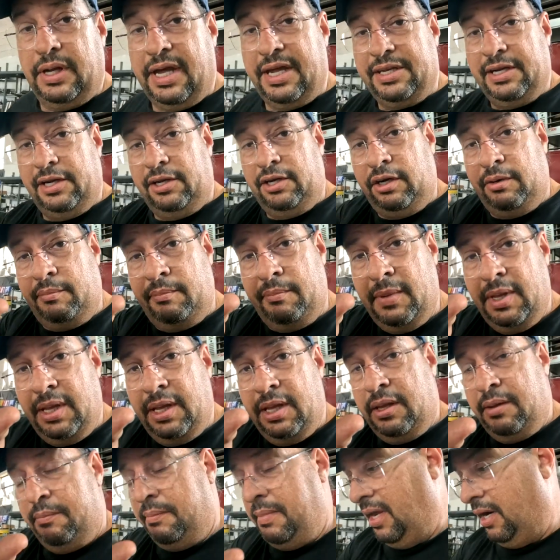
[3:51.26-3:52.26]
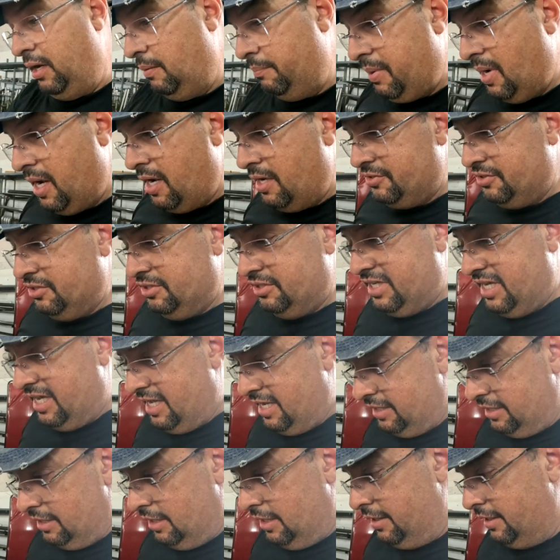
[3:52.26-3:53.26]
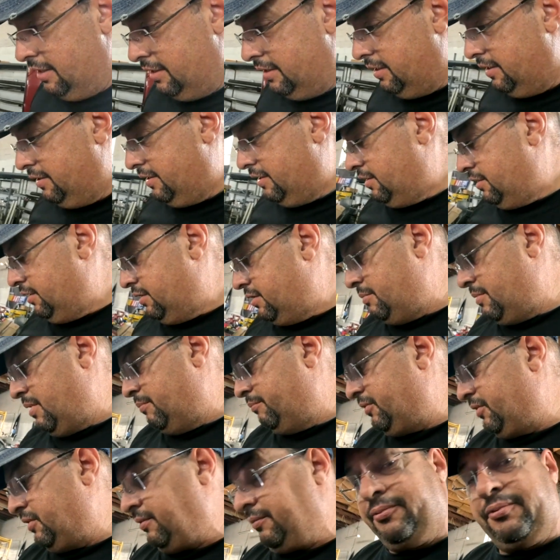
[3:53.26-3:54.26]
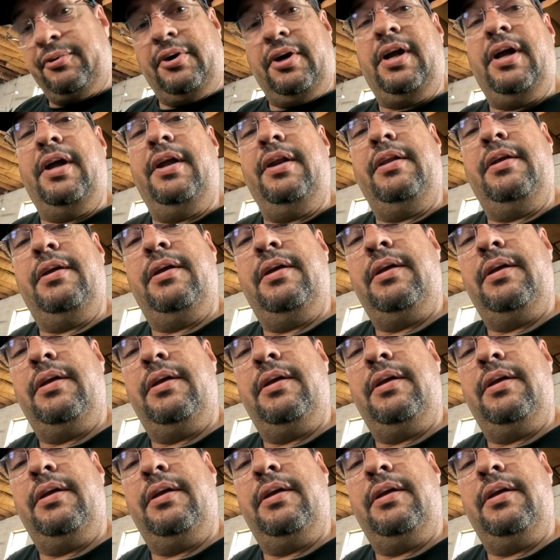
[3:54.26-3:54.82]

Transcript: It had a little metal posi tag on it, and then you come up to the front,